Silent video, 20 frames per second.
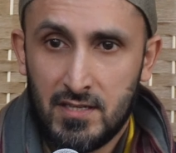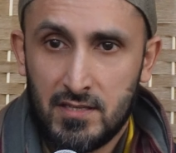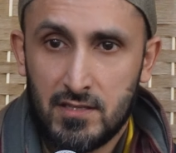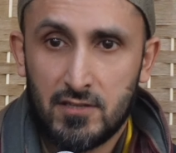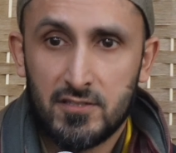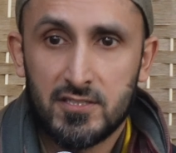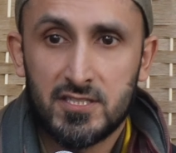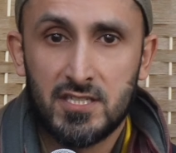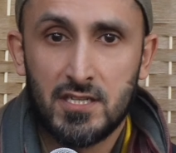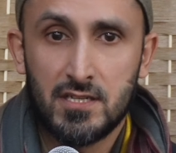
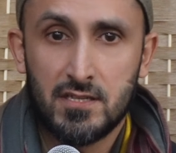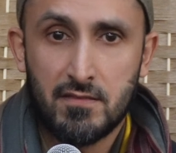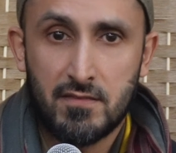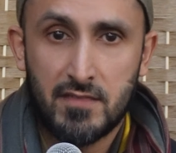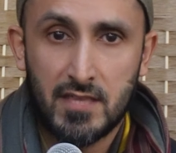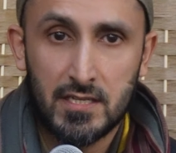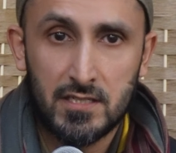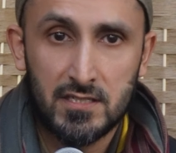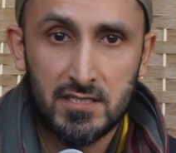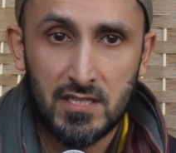There are certain
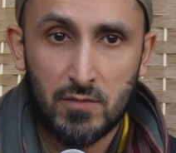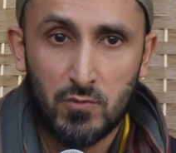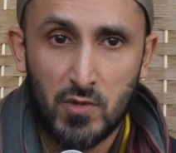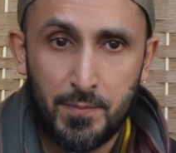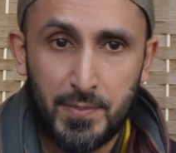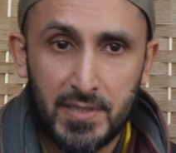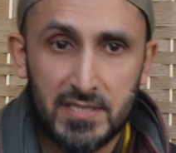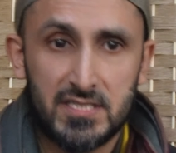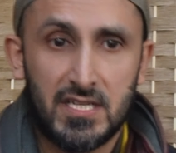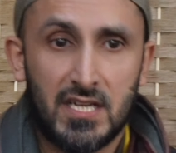things that we
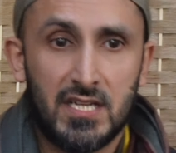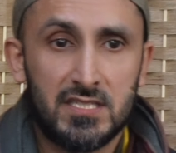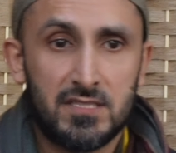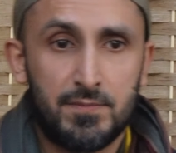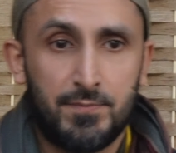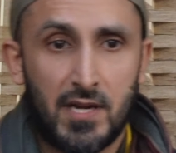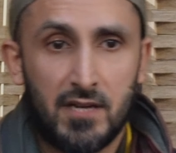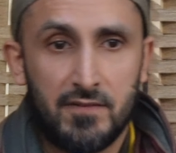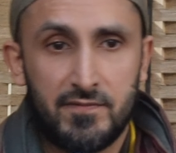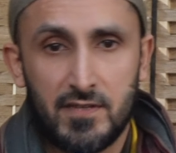possess
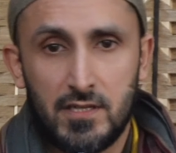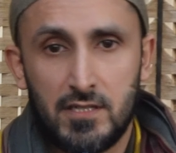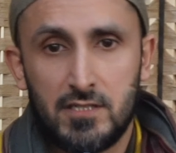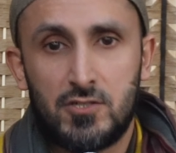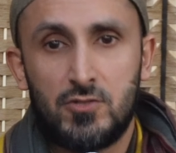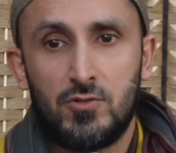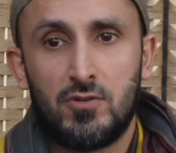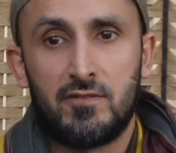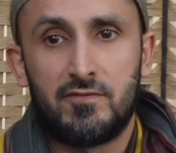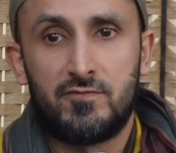by
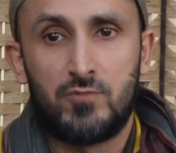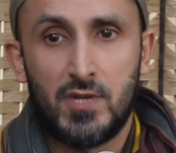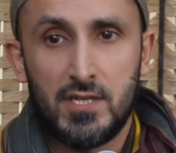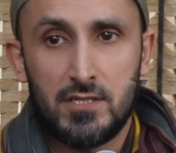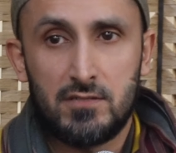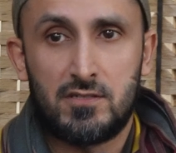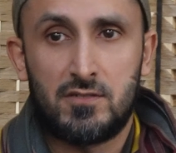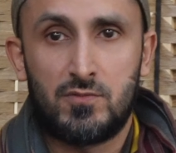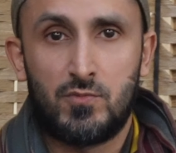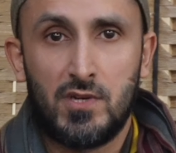virtue of
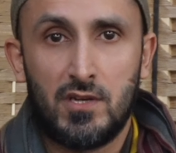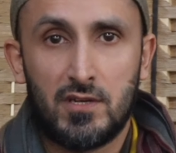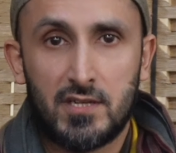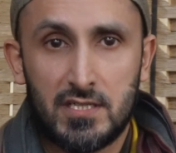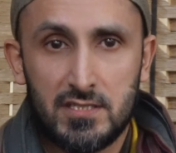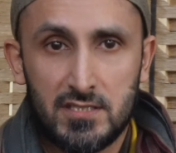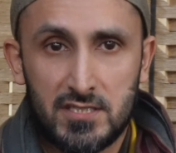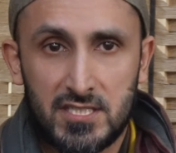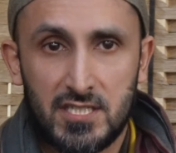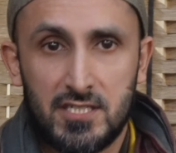which we are
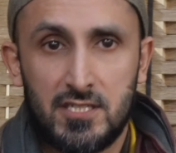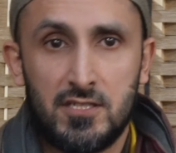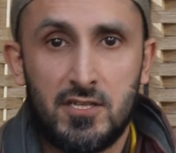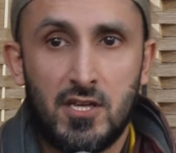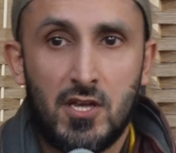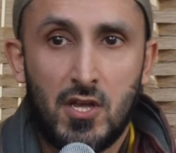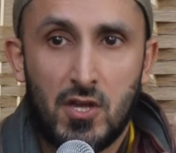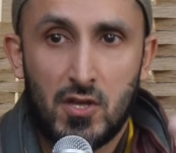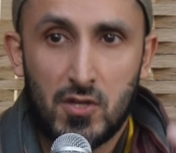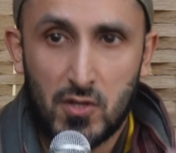considered
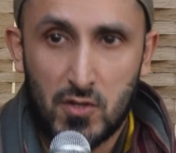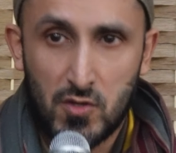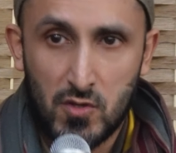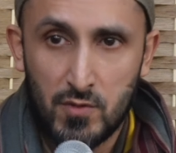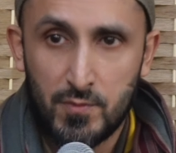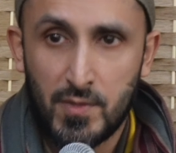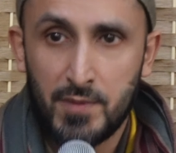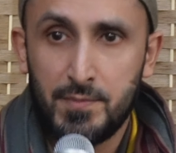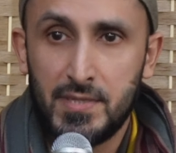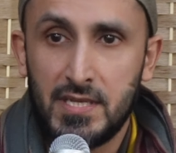
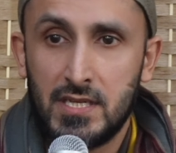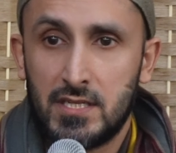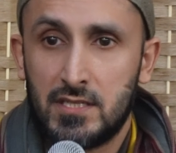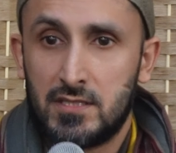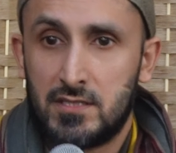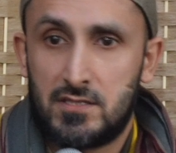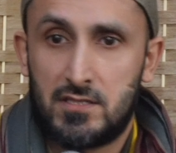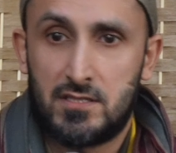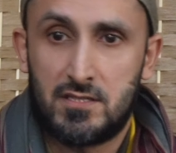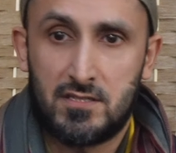human
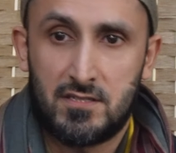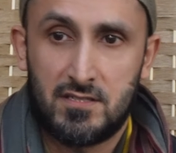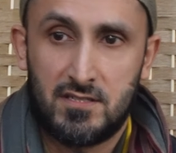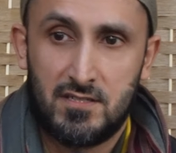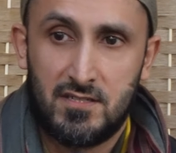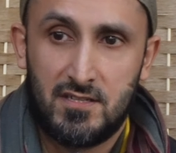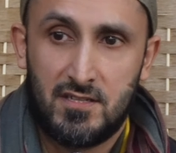beings